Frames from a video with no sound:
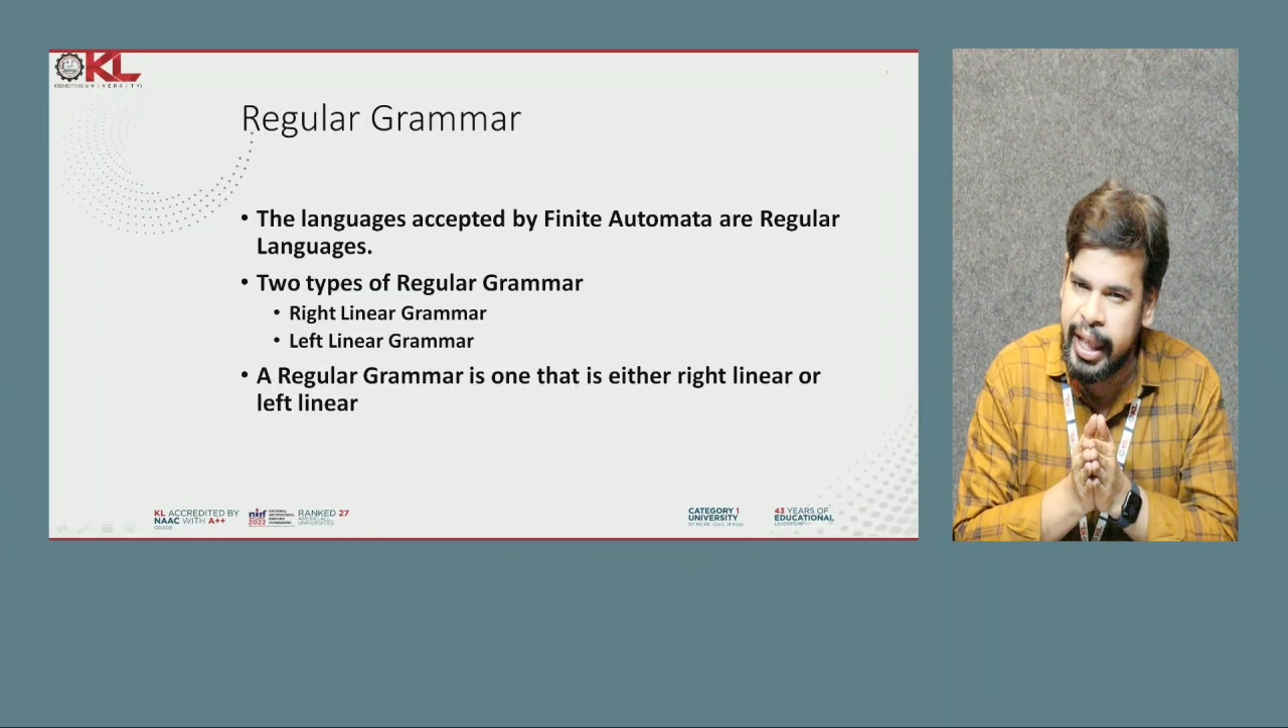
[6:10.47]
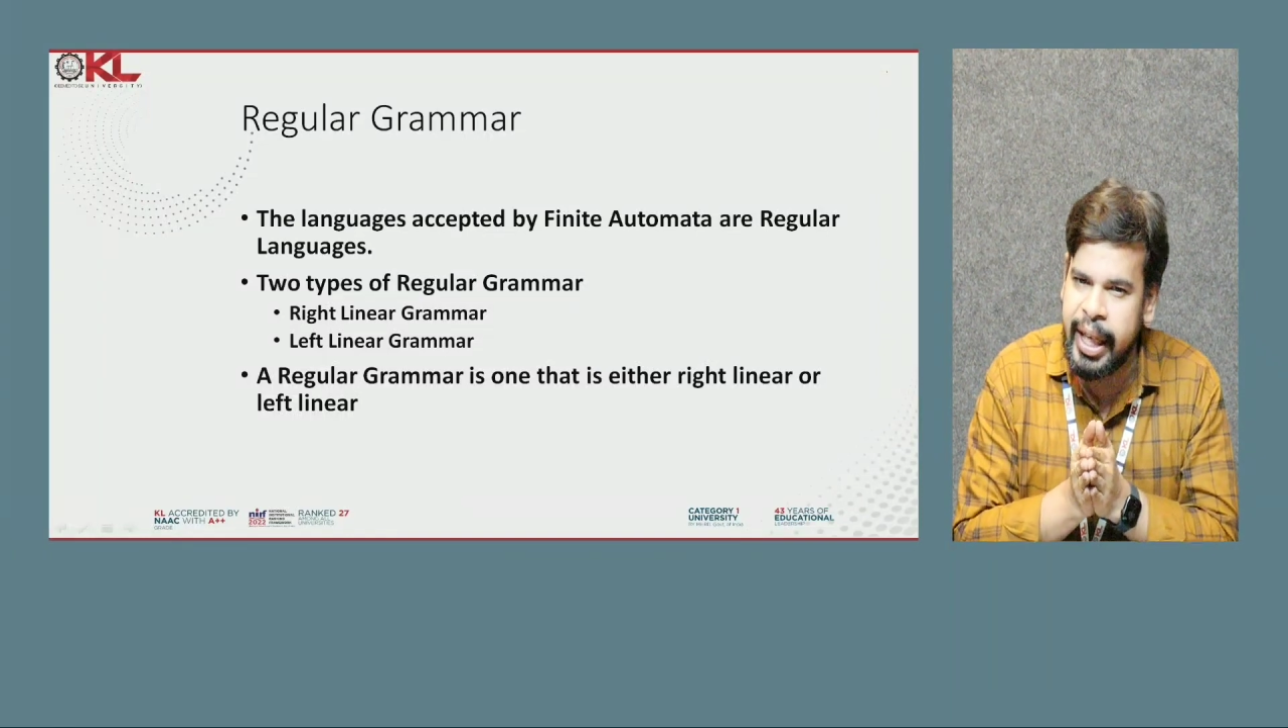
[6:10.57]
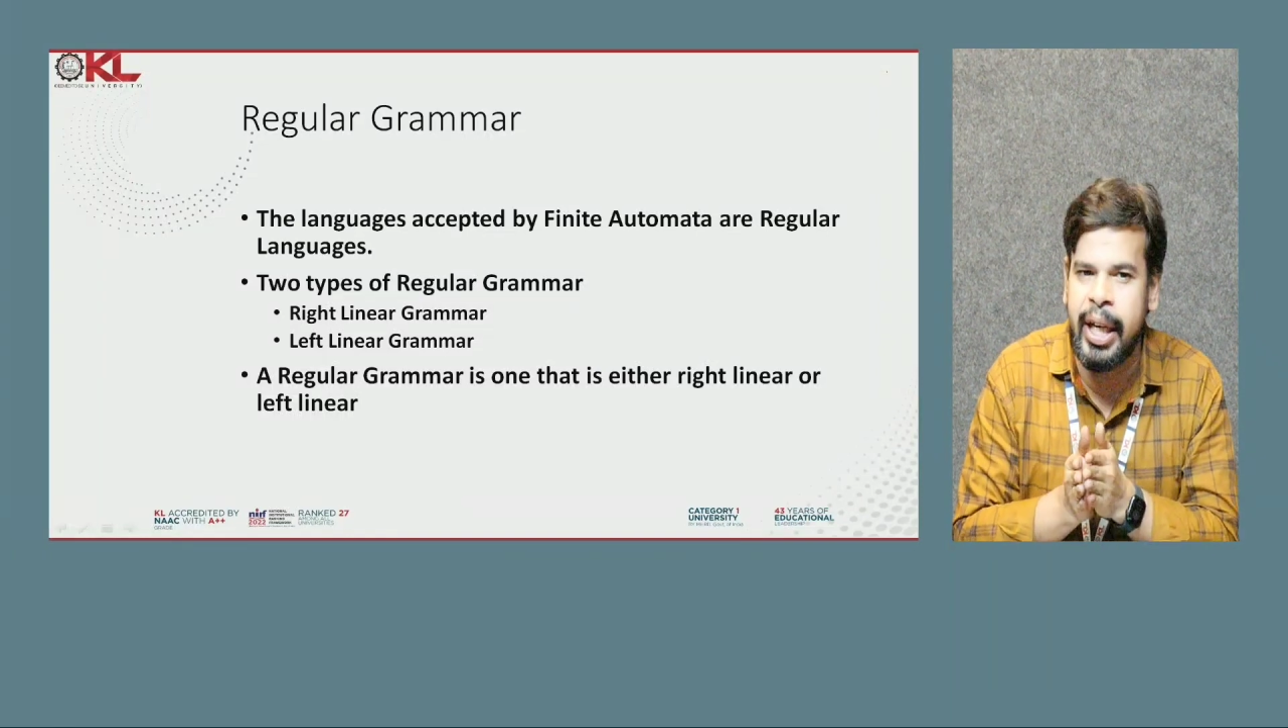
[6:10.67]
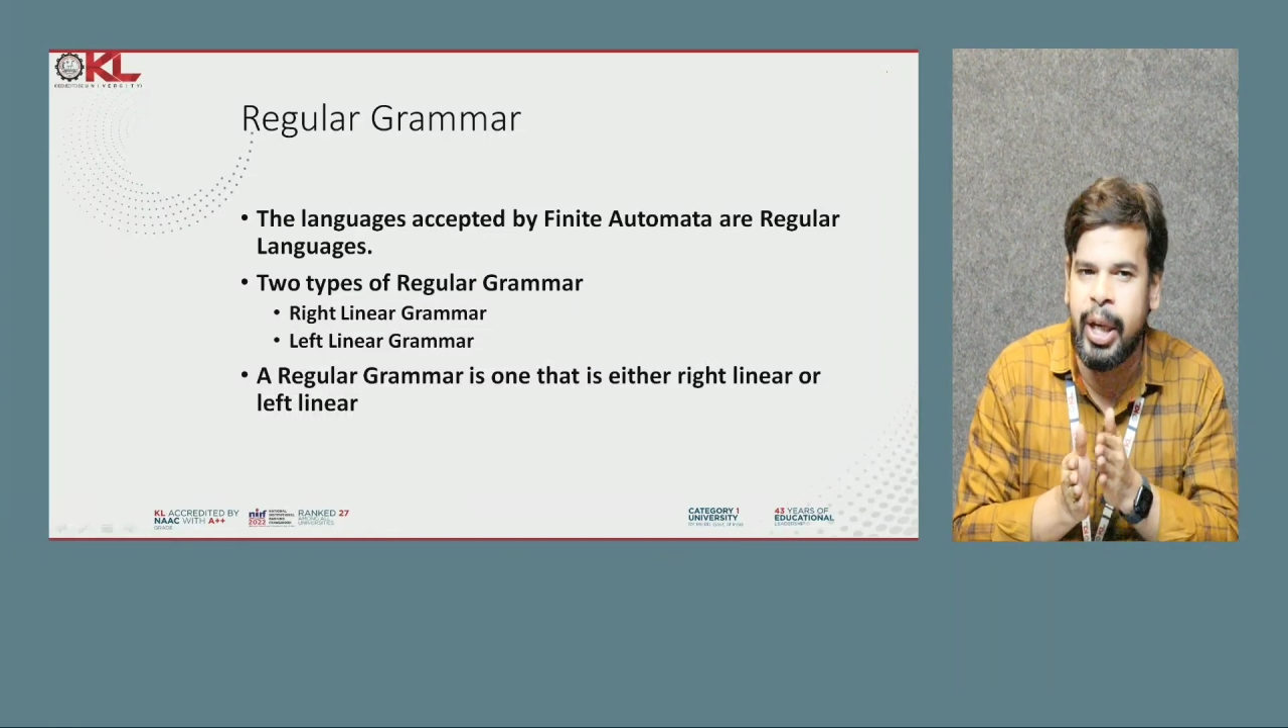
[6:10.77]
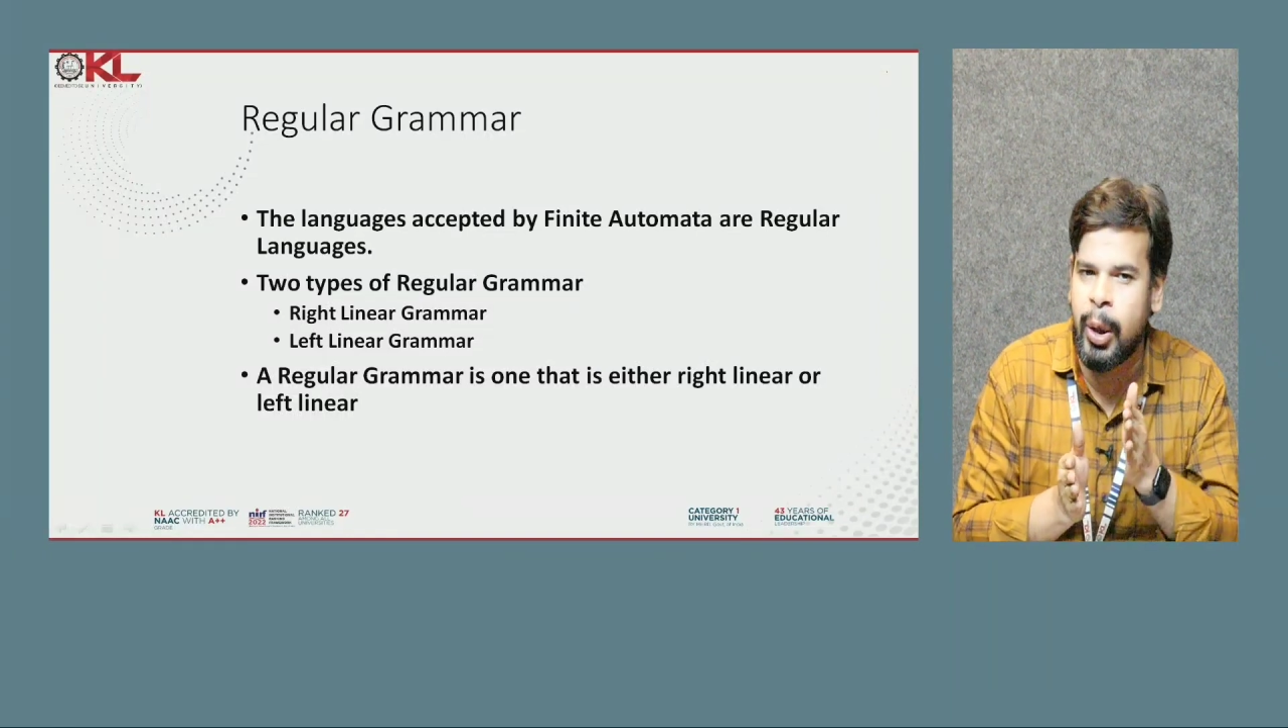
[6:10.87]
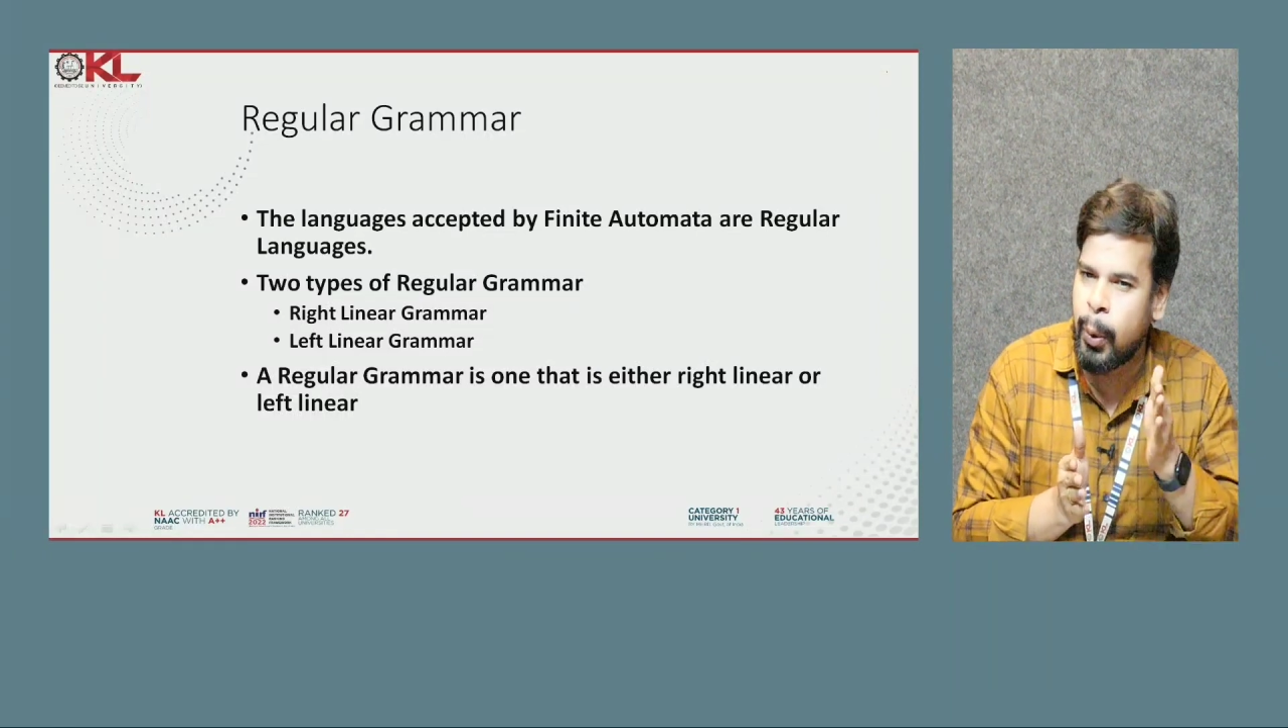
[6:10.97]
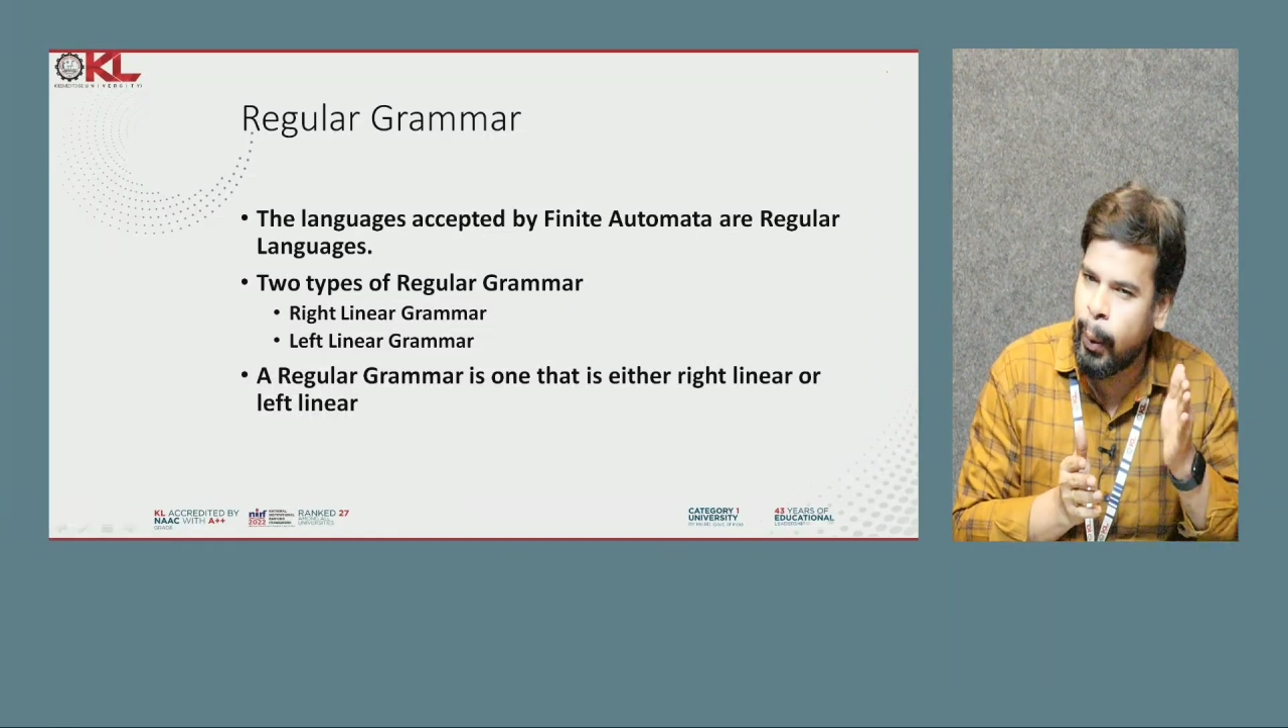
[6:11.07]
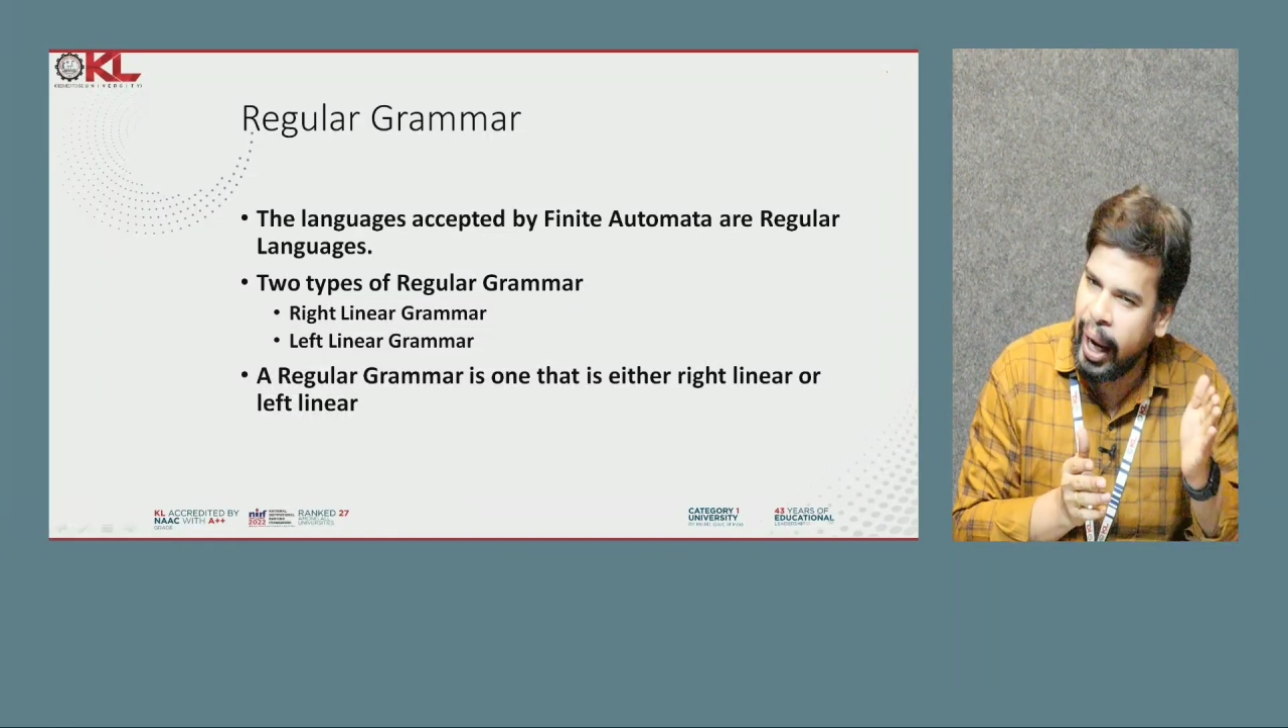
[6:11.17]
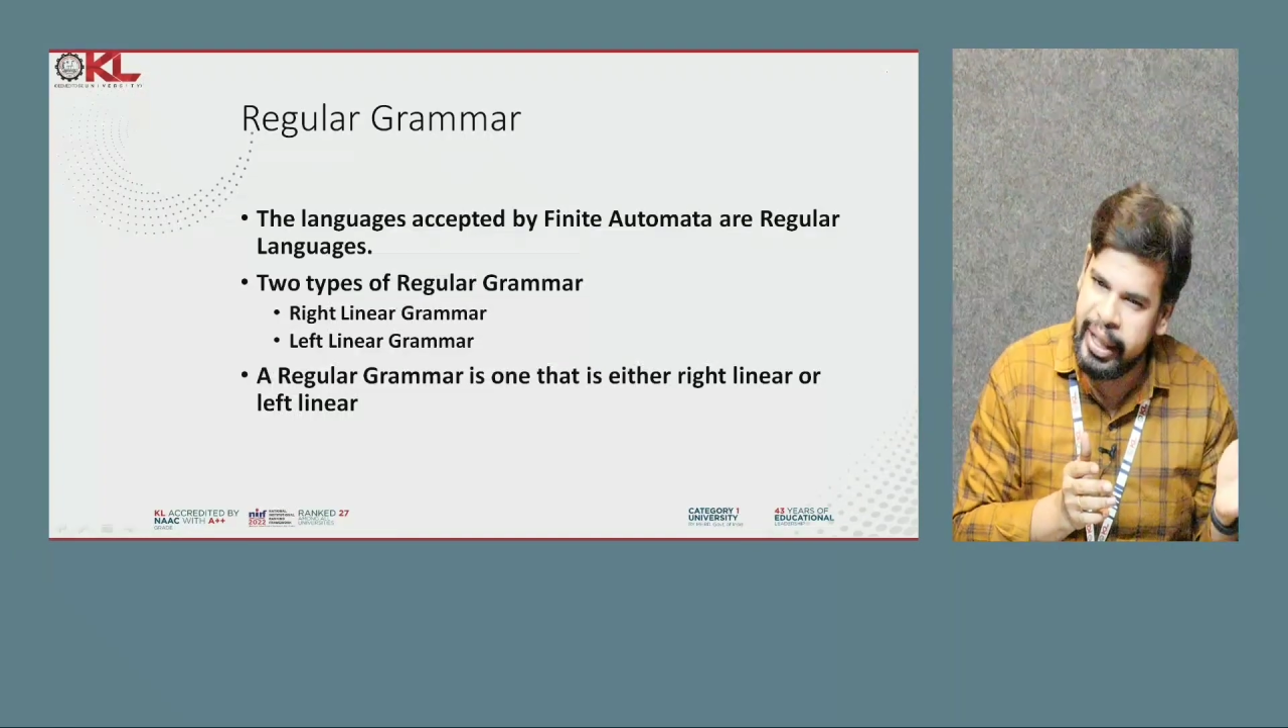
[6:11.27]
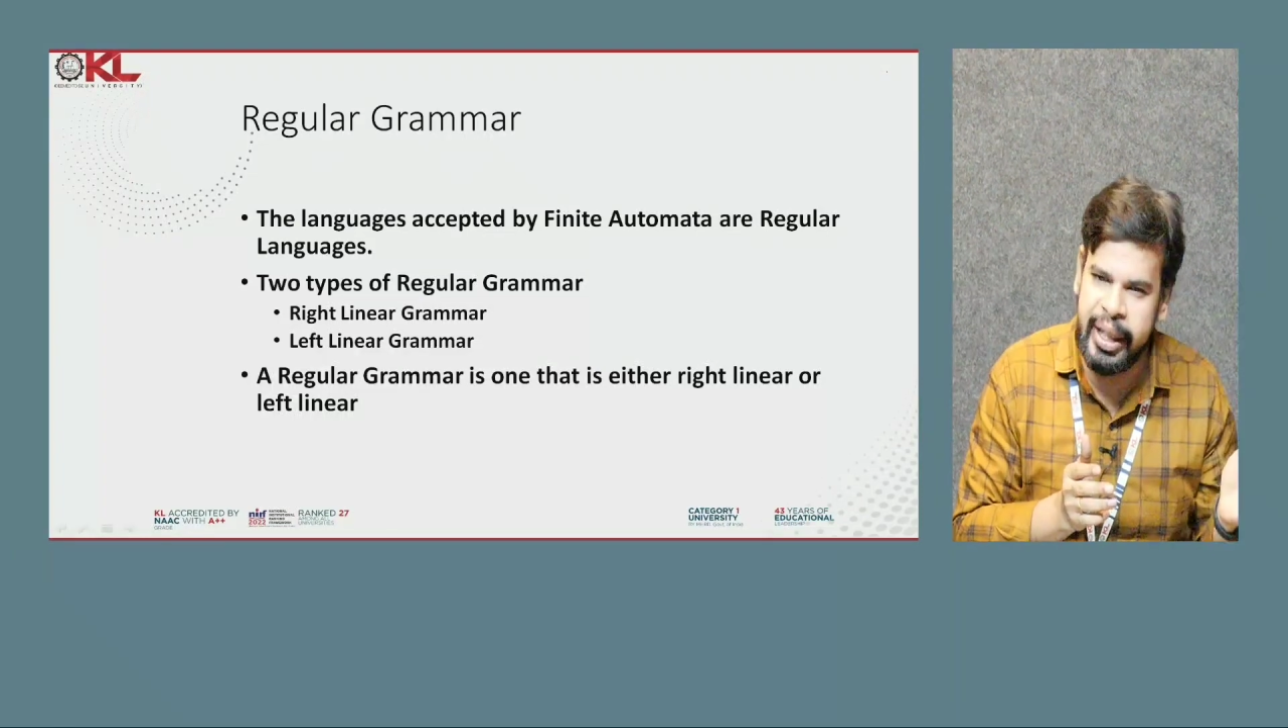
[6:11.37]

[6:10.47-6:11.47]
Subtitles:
a right